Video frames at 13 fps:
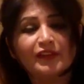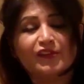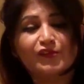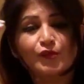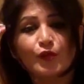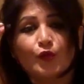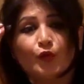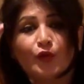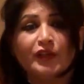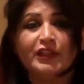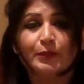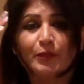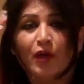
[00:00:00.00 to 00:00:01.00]

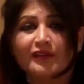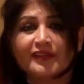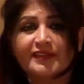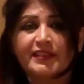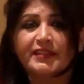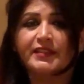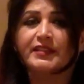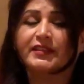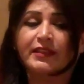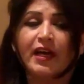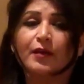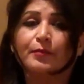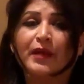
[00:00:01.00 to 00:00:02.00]
stored, deposited in
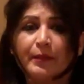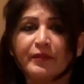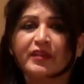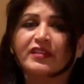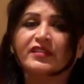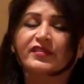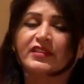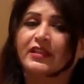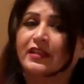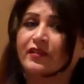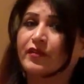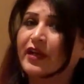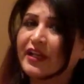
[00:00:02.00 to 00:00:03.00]
our memories in
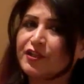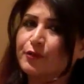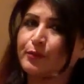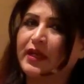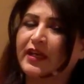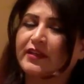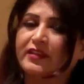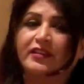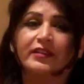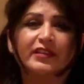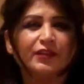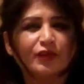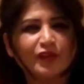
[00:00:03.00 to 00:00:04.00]
a right
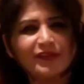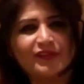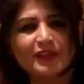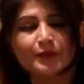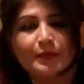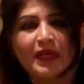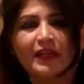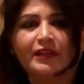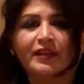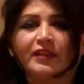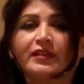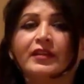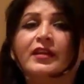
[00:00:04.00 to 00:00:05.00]
manner, interesting
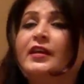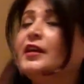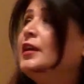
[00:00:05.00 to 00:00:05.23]
manner.